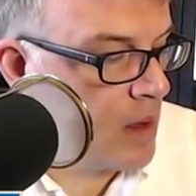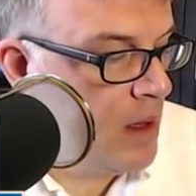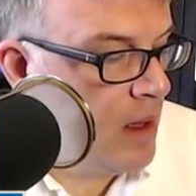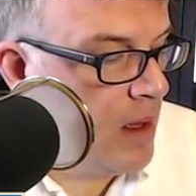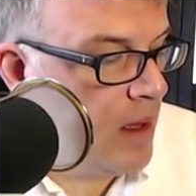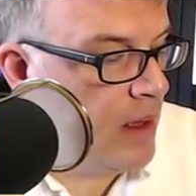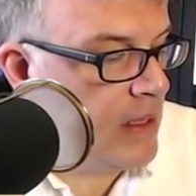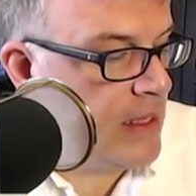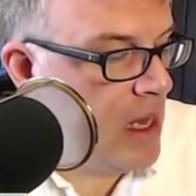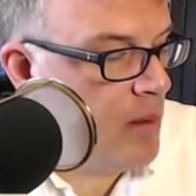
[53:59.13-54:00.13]

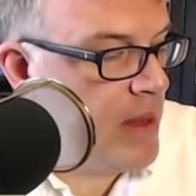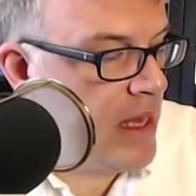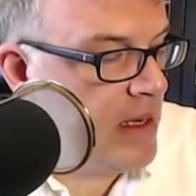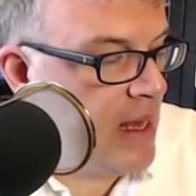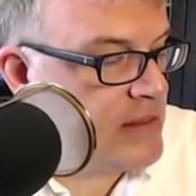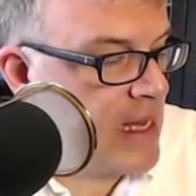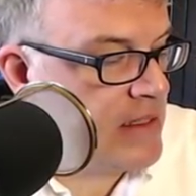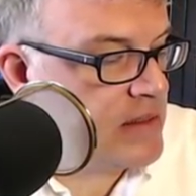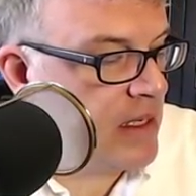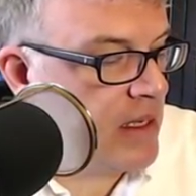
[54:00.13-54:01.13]
Yamen is asking,
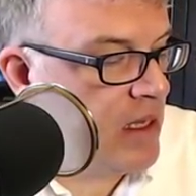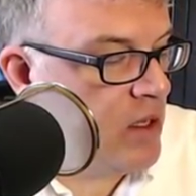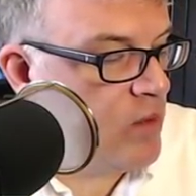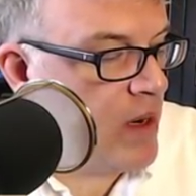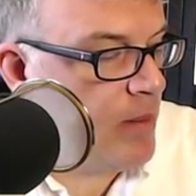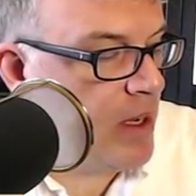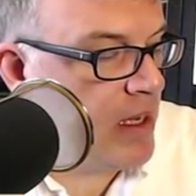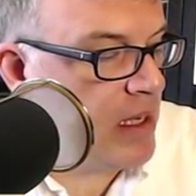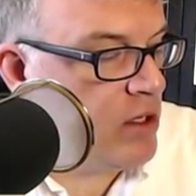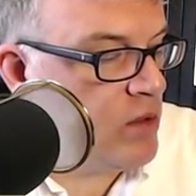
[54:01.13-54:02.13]
hello, Rabbi, can you
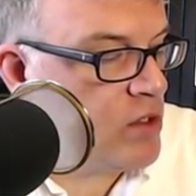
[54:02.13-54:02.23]
talk about